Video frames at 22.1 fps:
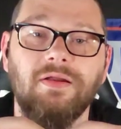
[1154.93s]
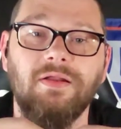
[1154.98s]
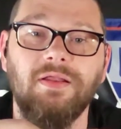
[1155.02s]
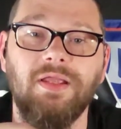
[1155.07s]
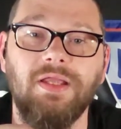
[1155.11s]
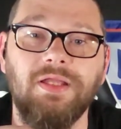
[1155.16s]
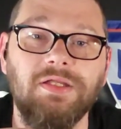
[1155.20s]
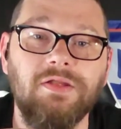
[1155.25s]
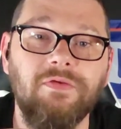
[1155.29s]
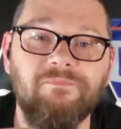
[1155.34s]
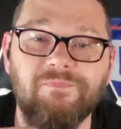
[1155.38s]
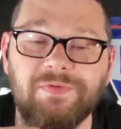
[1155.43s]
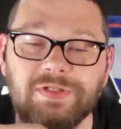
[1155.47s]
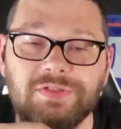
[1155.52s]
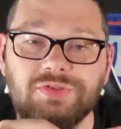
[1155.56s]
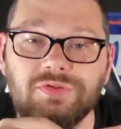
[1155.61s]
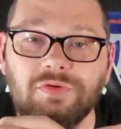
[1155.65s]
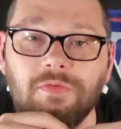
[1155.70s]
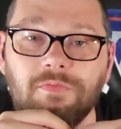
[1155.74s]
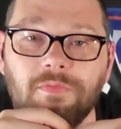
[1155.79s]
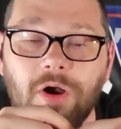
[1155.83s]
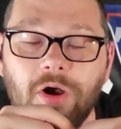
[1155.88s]

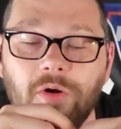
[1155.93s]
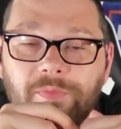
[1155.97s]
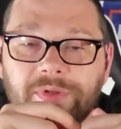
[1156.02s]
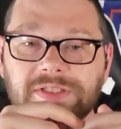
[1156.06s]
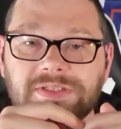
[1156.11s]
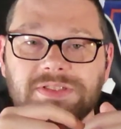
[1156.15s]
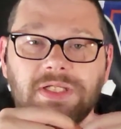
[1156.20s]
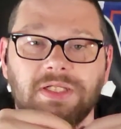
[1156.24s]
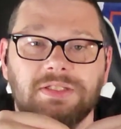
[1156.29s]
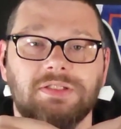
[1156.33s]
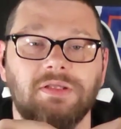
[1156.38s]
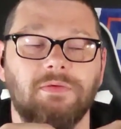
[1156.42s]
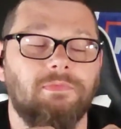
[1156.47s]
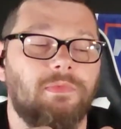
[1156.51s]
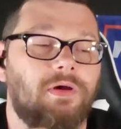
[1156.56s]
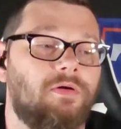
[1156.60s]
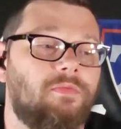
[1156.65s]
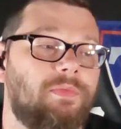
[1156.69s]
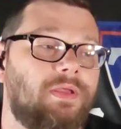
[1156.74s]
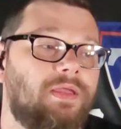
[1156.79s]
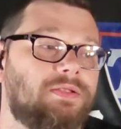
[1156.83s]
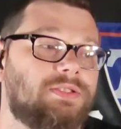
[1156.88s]
individual moments at the
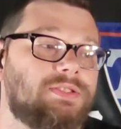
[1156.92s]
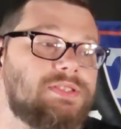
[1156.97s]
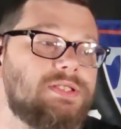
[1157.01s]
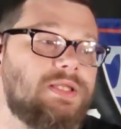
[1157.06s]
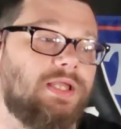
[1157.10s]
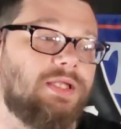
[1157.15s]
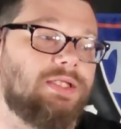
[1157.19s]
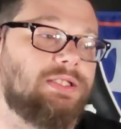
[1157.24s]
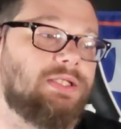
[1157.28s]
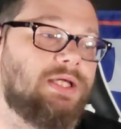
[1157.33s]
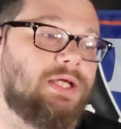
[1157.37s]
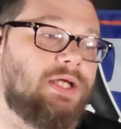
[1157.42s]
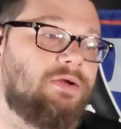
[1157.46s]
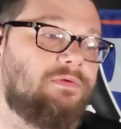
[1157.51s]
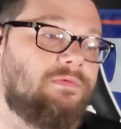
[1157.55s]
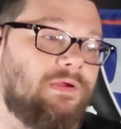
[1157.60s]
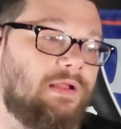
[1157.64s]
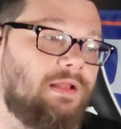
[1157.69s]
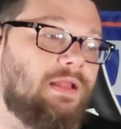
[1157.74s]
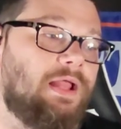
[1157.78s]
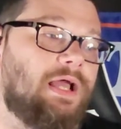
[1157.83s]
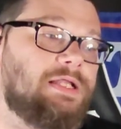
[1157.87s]
moment and
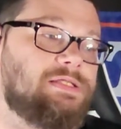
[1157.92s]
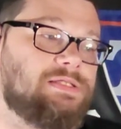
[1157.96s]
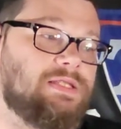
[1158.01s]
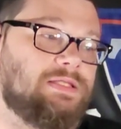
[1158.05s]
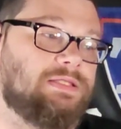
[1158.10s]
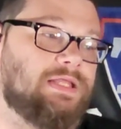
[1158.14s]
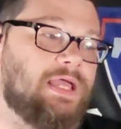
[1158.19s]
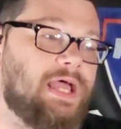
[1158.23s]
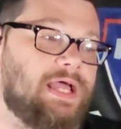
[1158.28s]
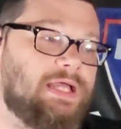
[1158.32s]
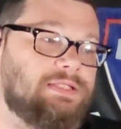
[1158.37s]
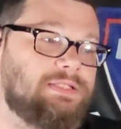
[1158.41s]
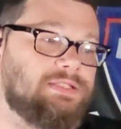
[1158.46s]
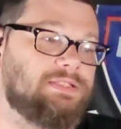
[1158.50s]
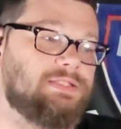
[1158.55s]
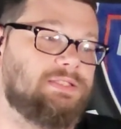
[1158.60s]
realize that